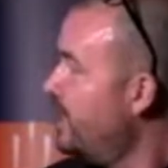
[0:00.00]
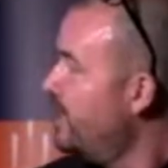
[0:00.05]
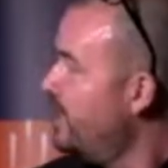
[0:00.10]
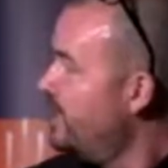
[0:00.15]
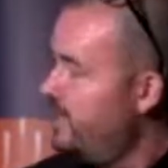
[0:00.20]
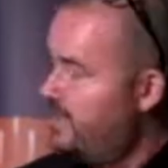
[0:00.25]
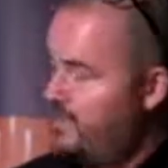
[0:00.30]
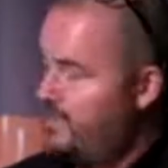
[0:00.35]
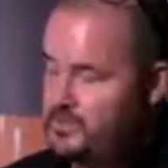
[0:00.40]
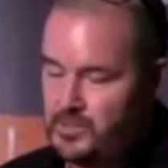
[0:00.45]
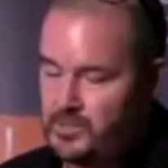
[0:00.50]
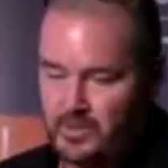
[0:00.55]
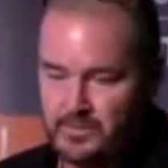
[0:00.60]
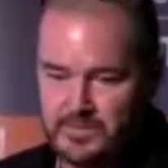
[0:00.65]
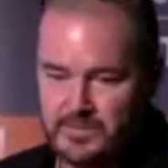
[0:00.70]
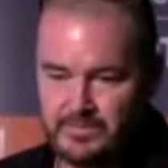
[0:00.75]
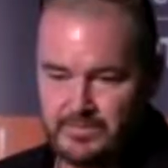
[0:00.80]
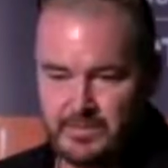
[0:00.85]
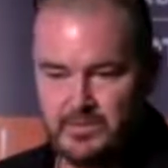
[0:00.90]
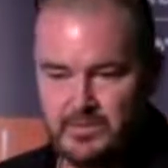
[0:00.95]
In
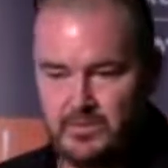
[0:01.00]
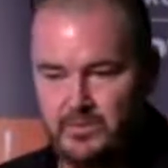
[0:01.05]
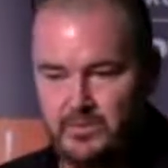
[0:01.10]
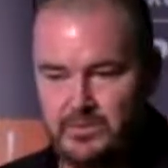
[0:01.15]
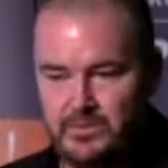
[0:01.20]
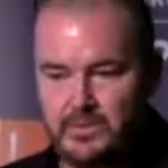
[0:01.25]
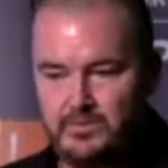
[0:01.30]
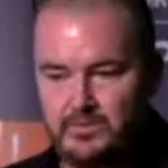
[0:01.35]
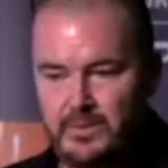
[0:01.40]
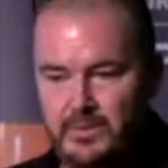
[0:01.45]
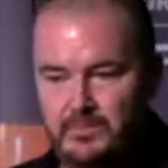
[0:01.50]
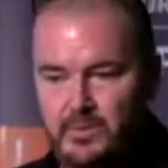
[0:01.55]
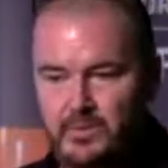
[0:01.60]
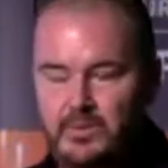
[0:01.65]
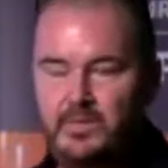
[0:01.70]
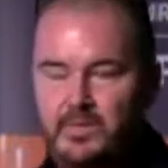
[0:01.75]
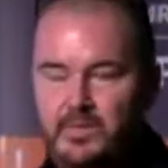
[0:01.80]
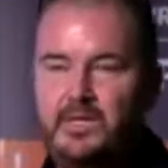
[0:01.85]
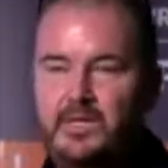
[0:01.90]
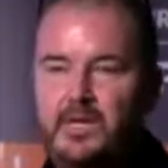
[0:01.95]
terms of the tools that we put
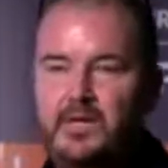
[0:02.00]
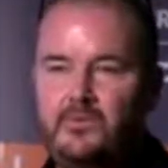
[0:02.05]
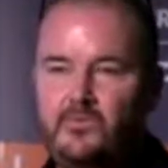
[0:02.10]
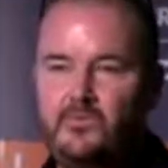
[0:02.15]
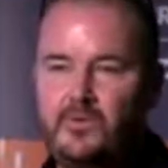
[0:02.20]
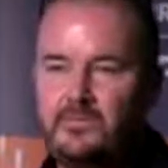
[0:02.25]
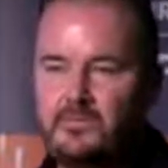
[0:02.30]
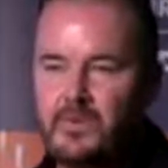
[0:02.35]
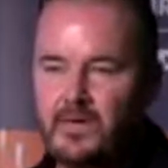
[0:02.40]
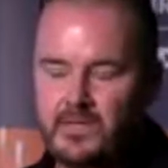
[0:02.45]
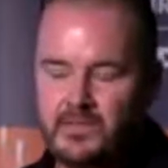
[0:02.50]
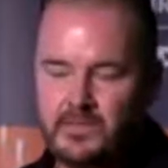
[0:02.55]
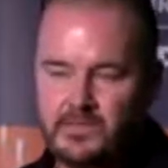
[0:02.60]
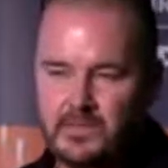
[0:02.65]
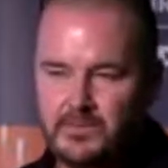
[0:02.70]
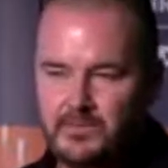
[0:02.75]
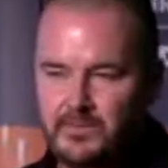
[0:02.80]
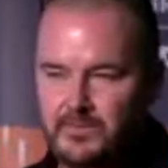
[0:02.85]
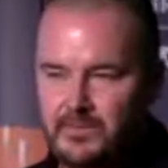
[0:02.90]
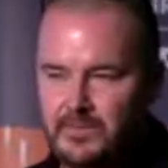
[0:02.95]
in, again, we modeled
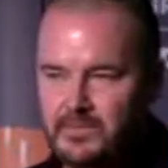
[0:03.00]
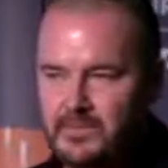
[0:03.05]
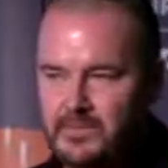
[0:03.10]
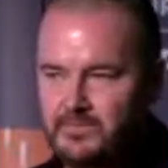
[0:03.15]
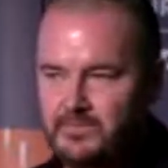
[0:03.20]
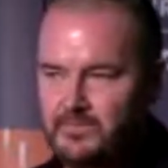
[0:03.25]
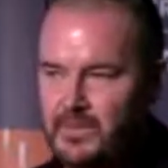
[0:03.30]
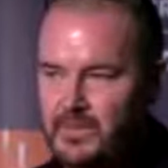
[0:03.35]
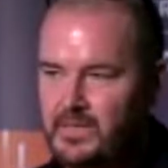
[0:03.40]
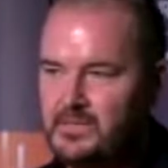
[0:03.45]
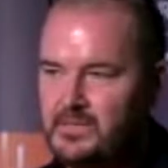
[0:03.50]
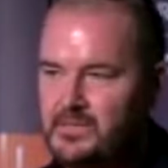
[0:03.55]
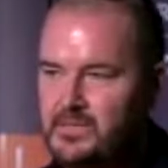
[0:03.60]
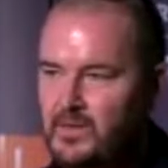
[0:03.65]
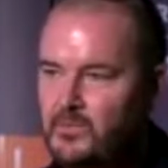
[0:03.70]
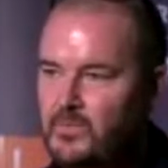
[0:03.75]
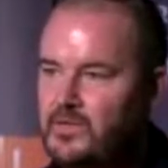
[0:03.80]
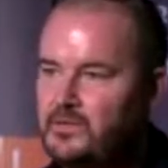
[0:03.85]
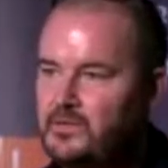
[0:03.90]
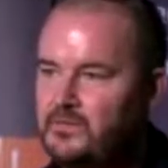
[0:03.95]
some of this based
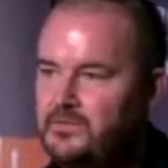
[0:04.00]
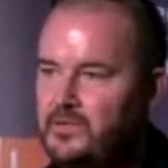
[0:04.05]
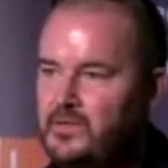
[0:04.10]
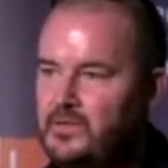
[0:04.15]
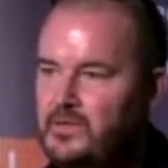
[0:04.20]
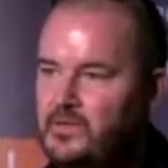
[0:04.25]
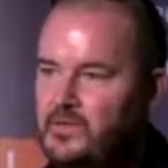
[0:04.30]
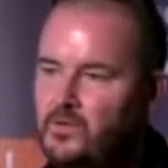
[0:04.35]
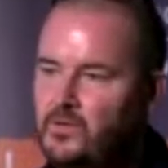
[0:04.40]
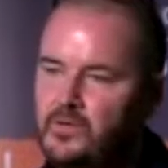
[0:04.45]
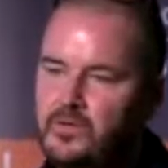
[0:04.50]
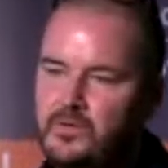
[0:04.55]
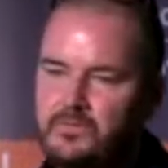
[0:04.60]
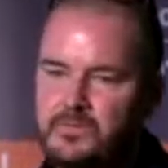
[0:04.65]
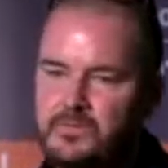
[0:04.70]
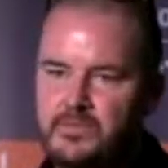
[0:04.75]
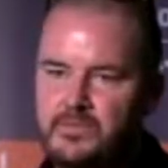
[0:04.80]
on what they've done in Europe.